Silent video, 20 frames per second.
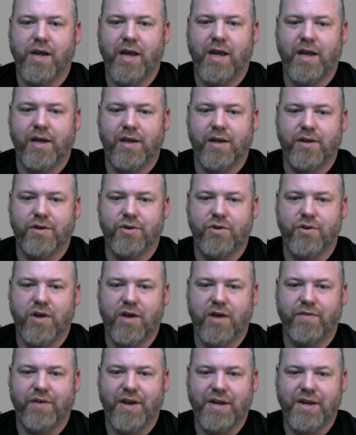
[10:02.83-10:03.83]
and you
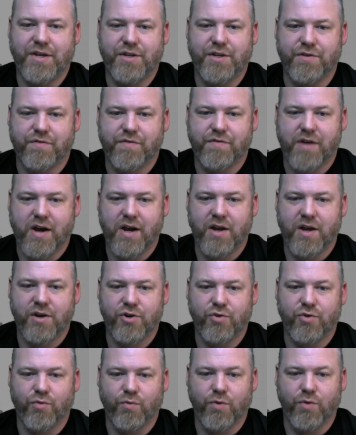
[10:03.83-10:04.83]
have a
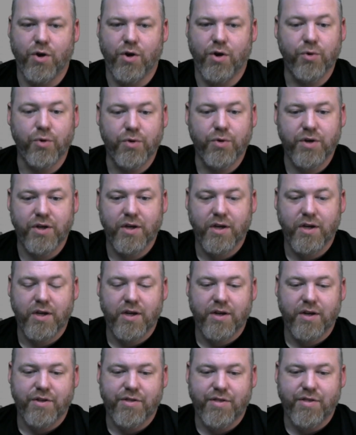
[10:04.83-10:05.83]
defined road
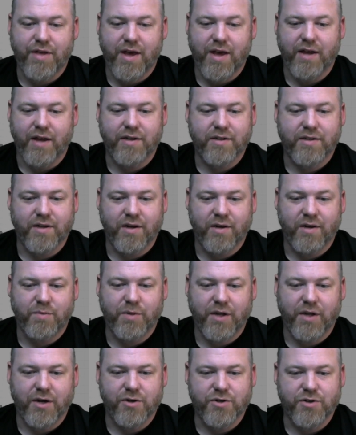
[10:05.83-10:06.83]
that
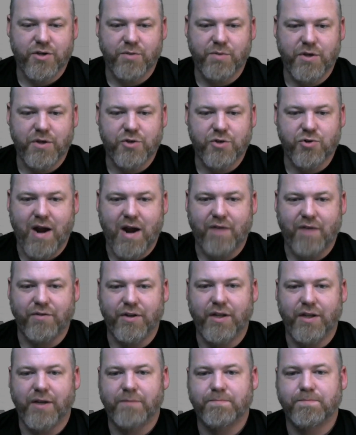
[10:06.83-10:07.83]
players could be
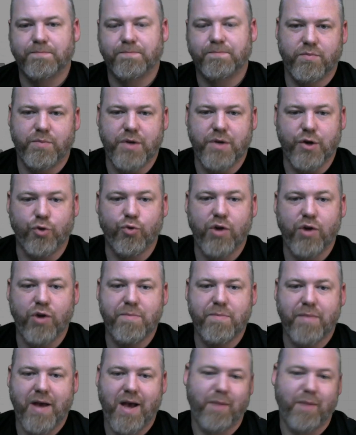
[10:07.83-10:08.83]
traveling. It'd be a
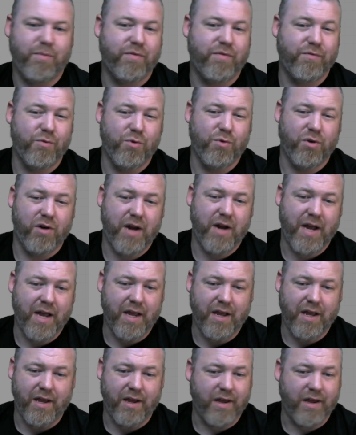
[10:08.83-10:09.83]
great map for
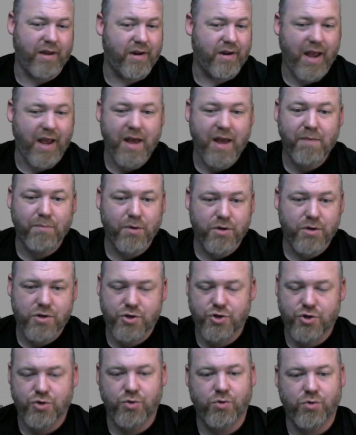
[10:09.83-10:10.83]
an
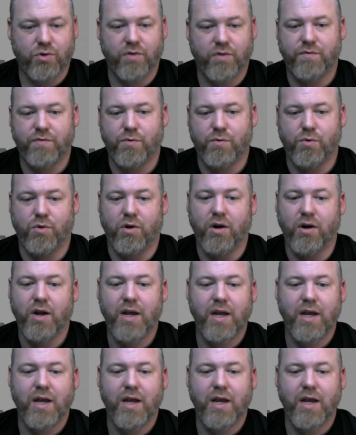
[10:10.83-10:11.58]
ambush, or for